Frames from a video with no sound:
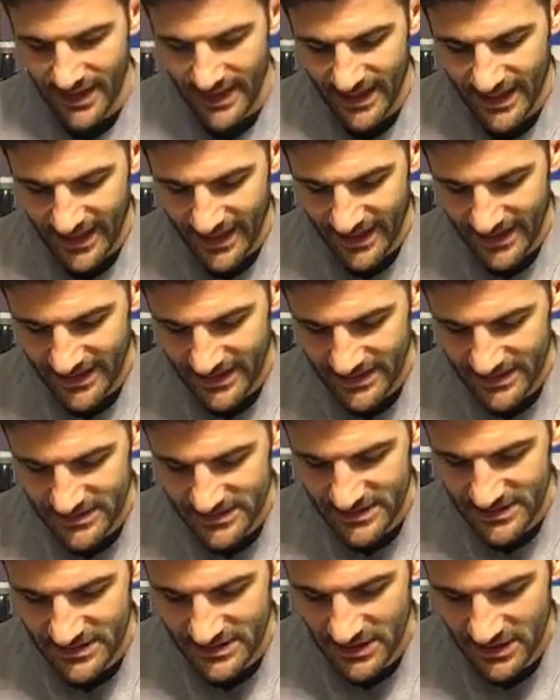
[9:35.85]
And
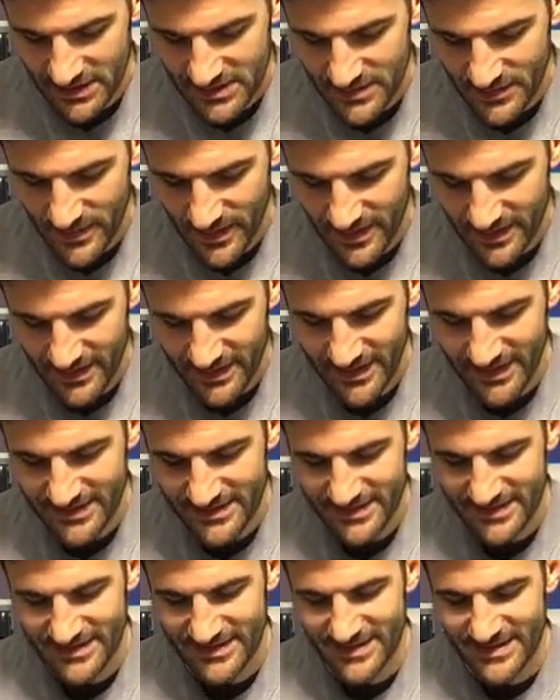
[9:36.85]
she talks about
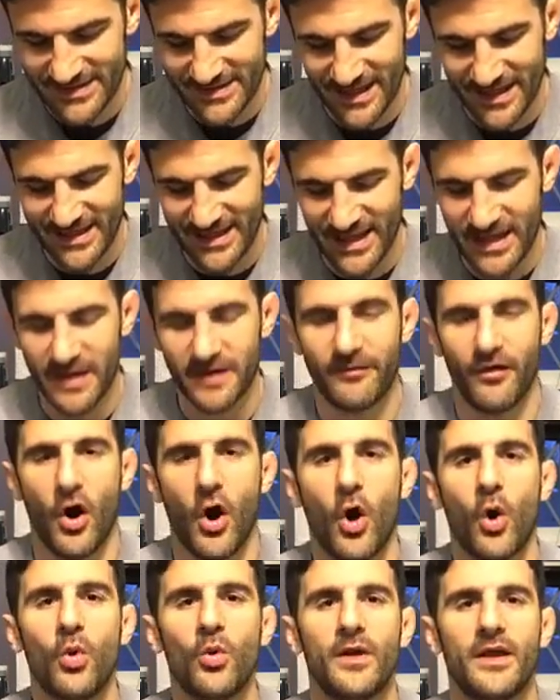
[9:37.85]
this this idea of
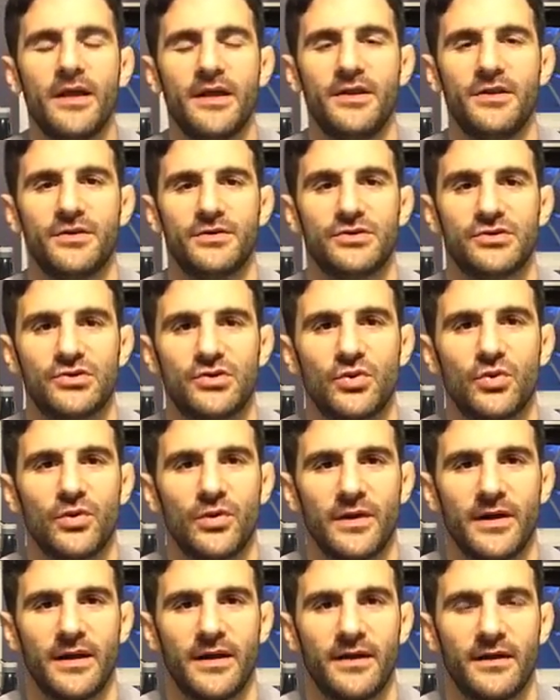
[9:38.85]
owning your
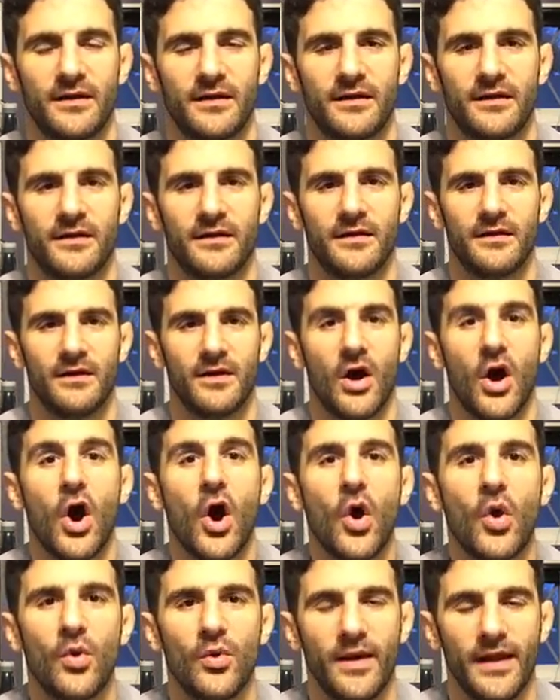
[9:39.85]
story.
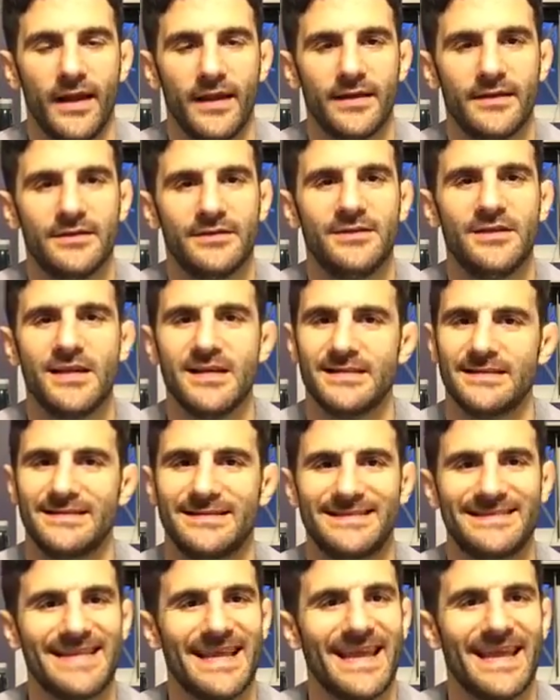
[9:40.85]
Own it. Just
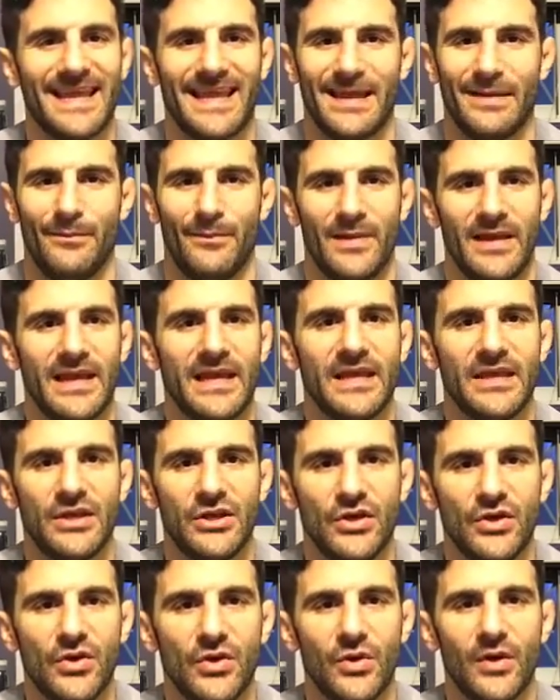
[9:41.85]
stink and be
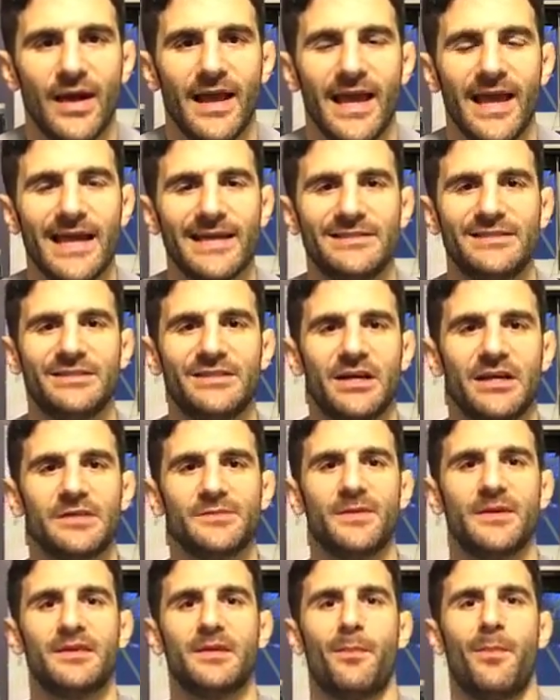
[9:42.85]
you. And she talks
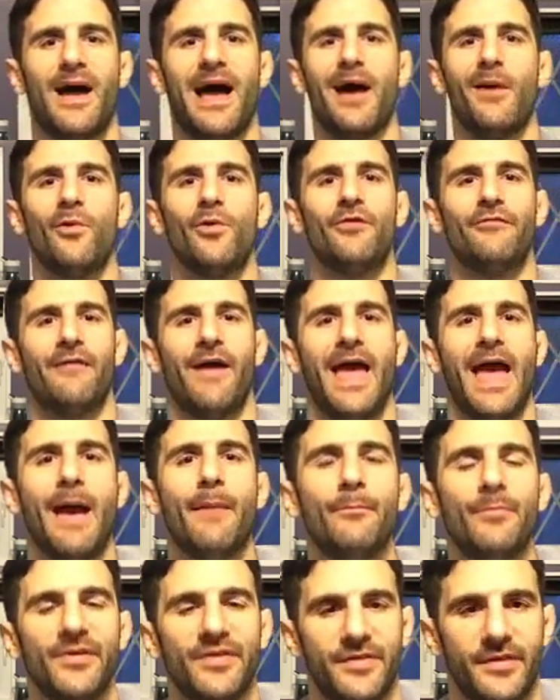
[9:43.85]
about the power of
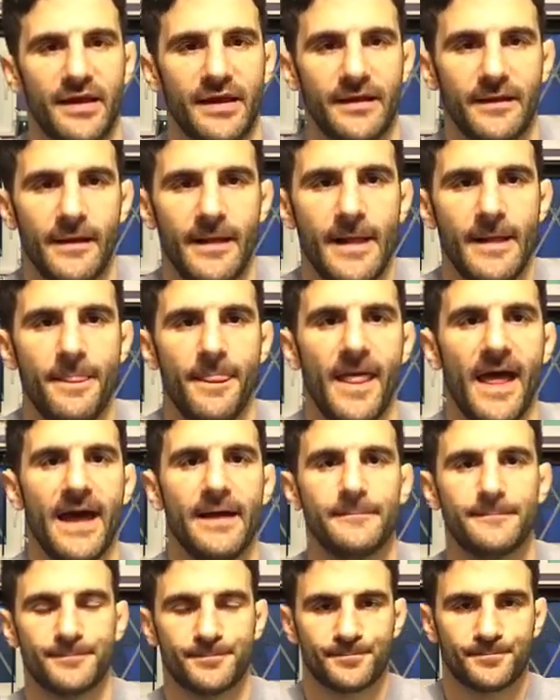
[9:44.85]
empathy, that